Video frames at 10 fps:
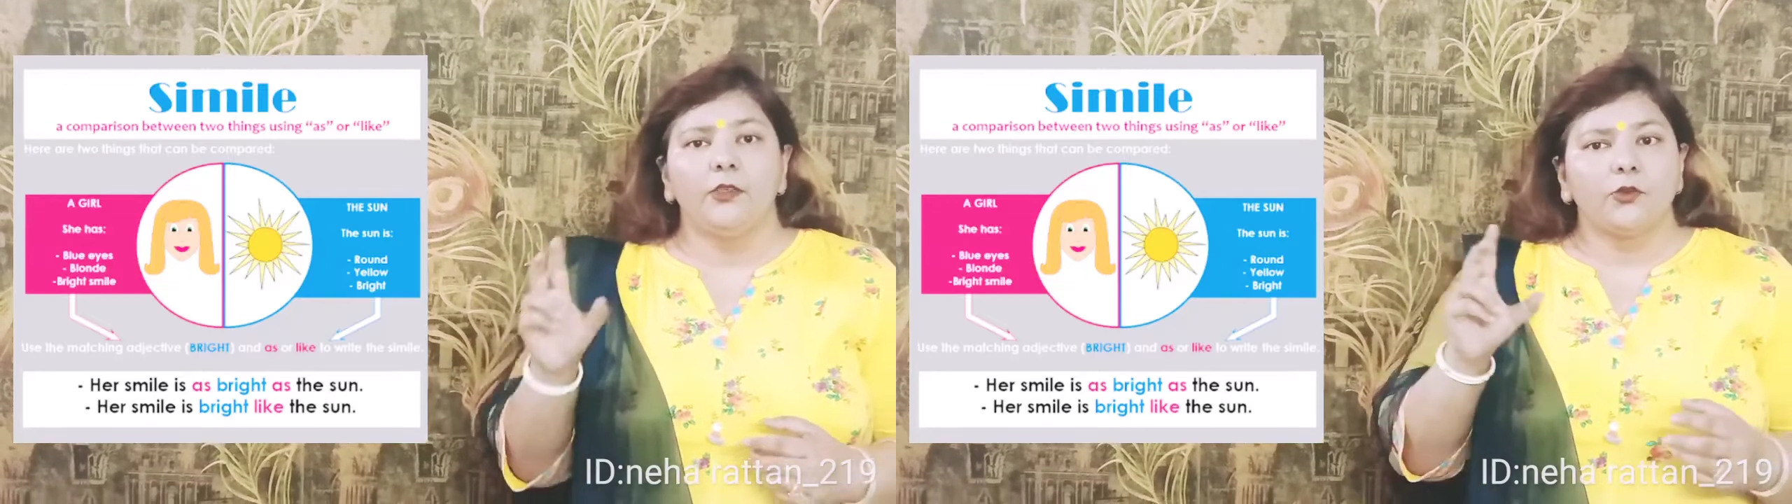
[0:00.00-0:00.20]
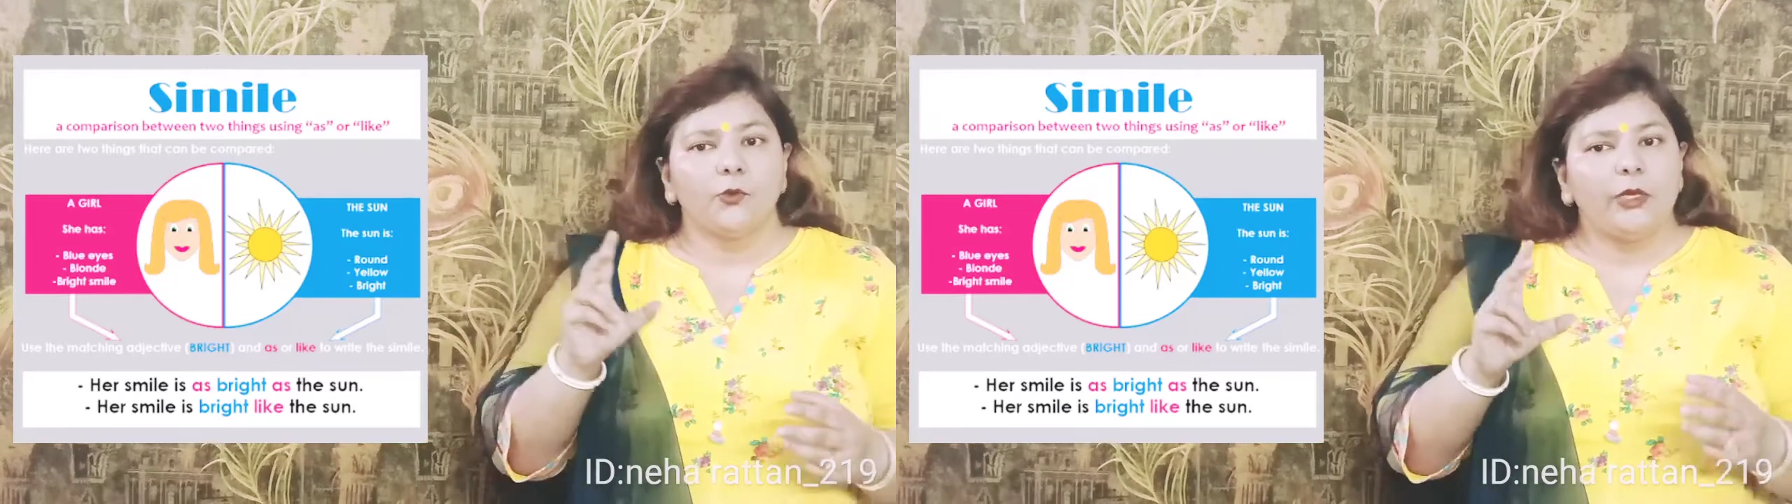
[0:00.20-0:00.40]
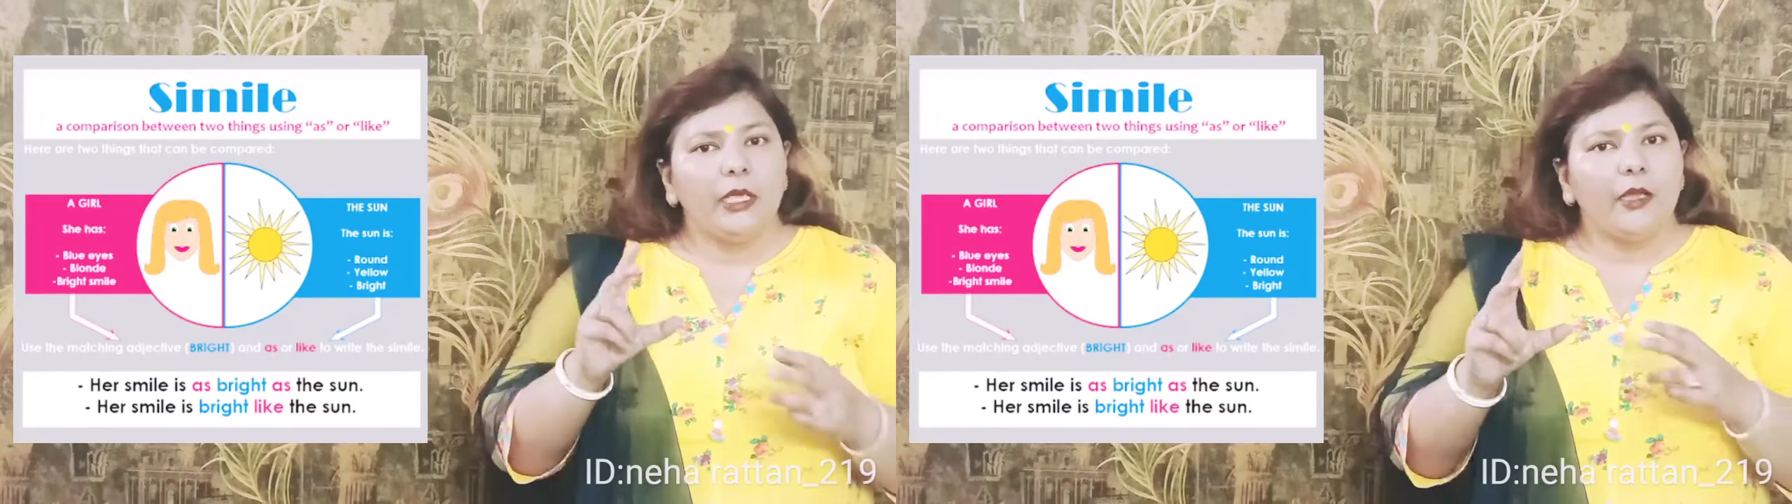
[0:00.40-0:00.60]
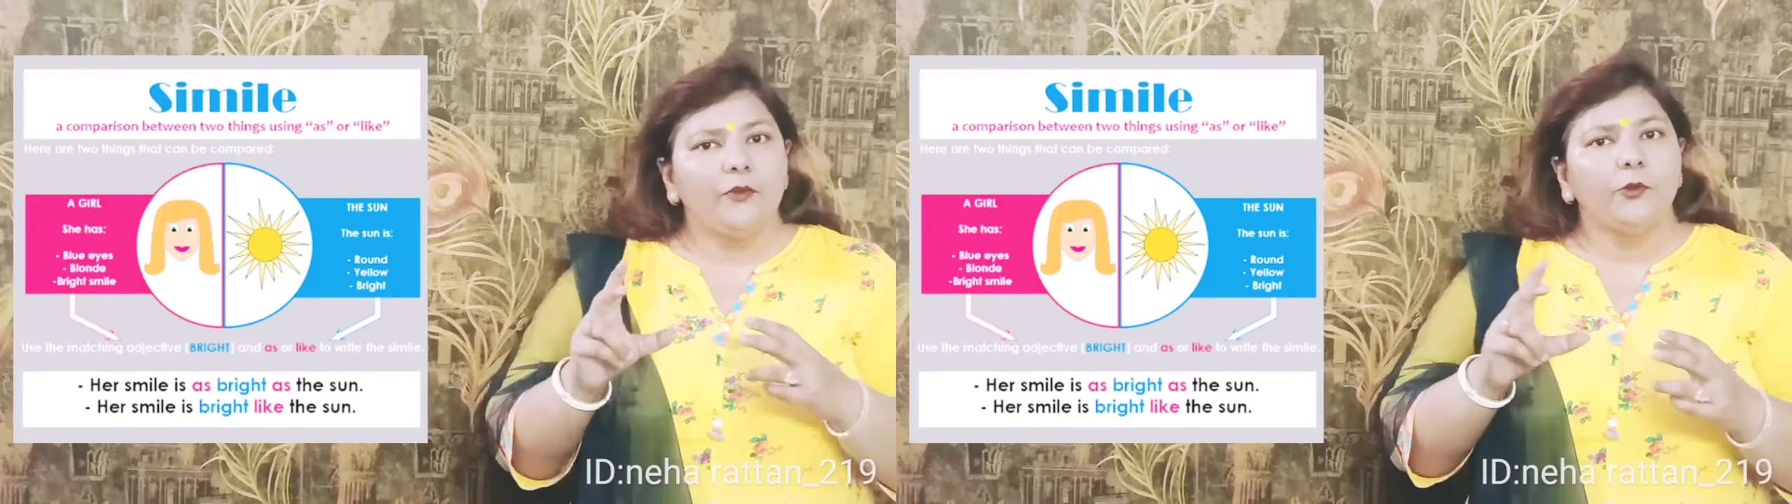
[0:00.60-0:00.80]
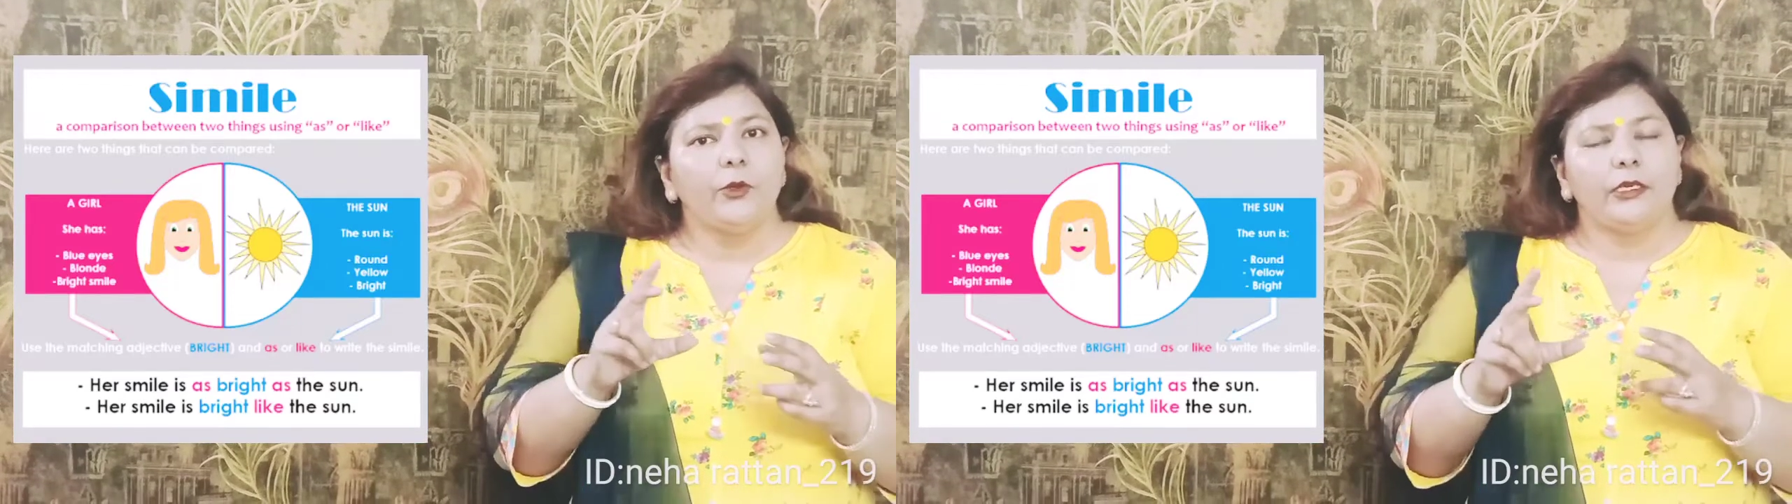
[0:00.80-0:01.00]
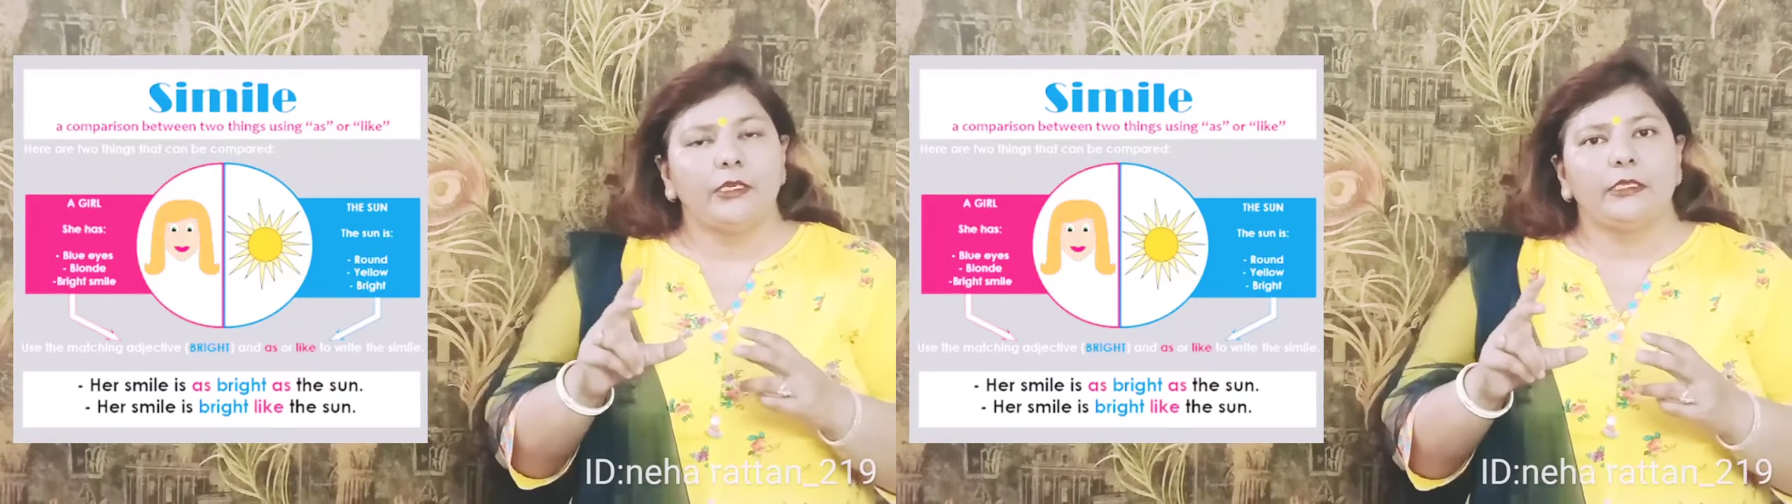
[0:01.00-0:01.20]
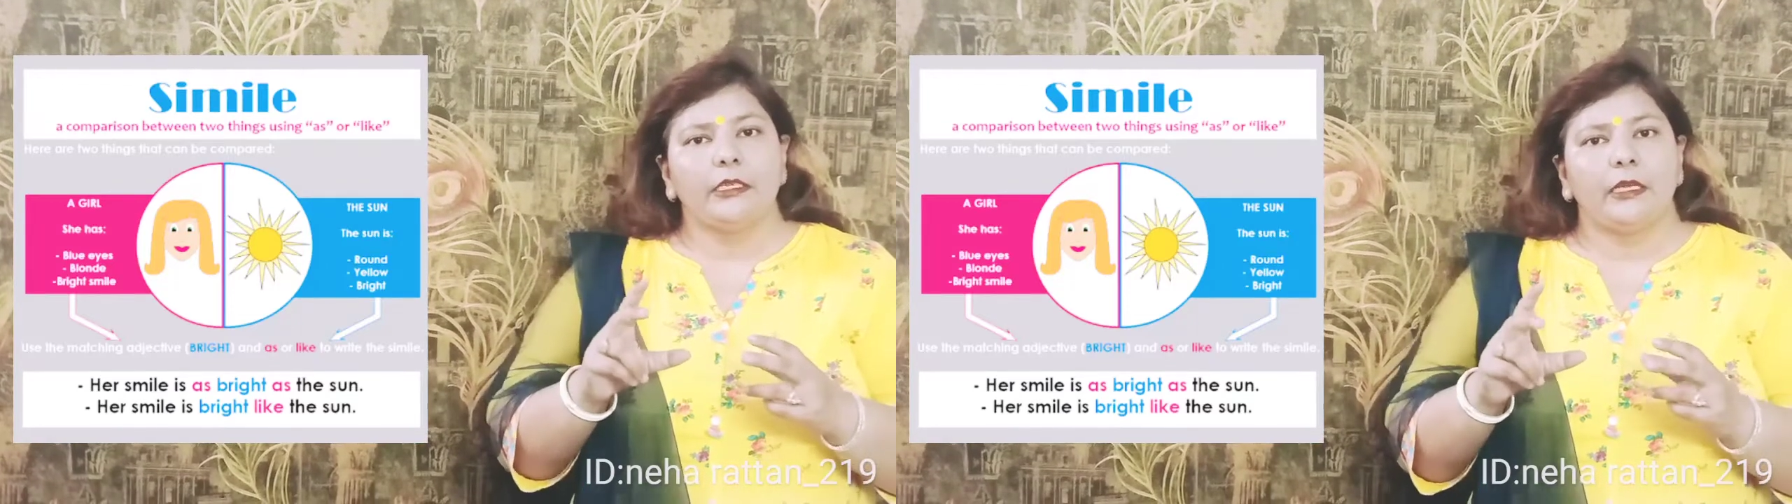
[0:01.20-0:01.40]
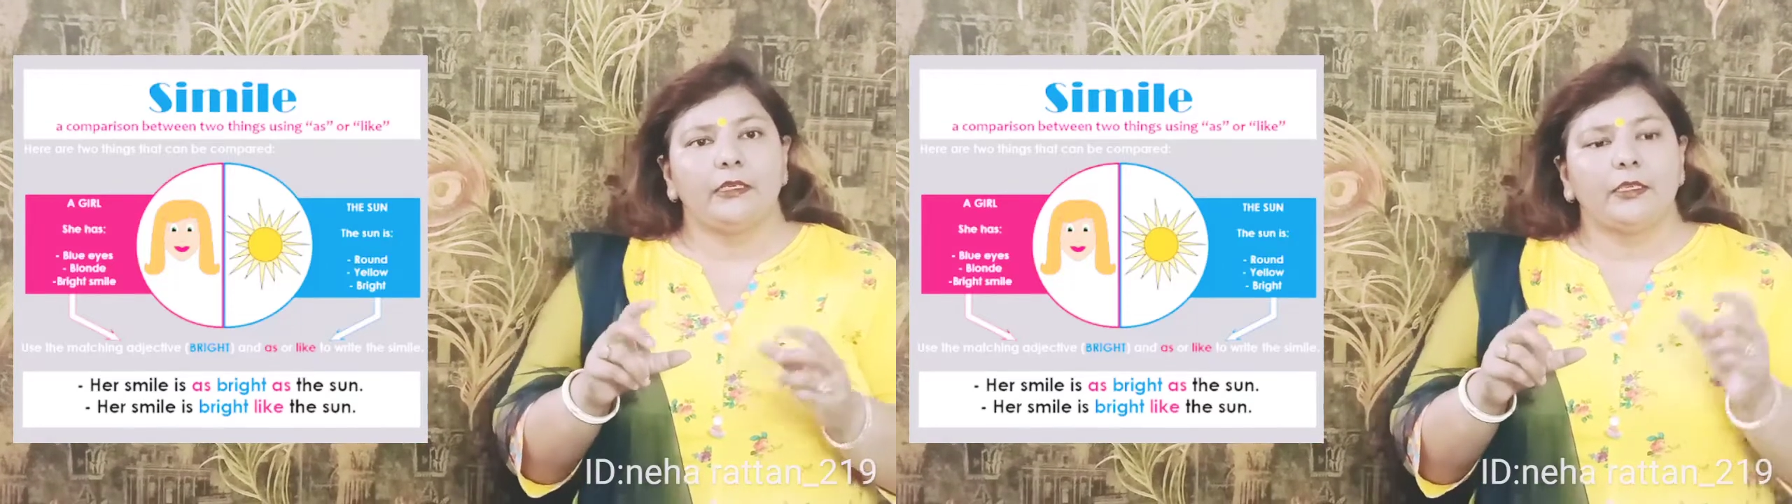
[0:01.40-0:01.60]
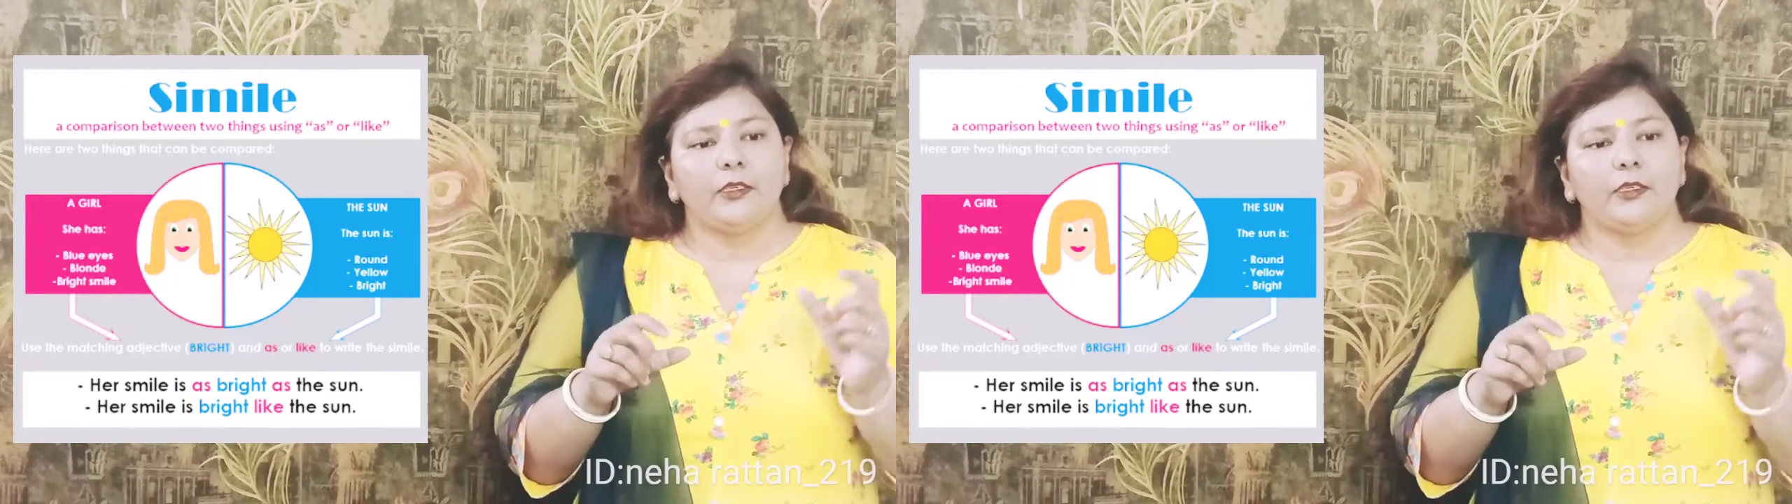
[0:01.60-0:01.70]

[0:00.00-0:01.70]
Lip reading: So we have to understand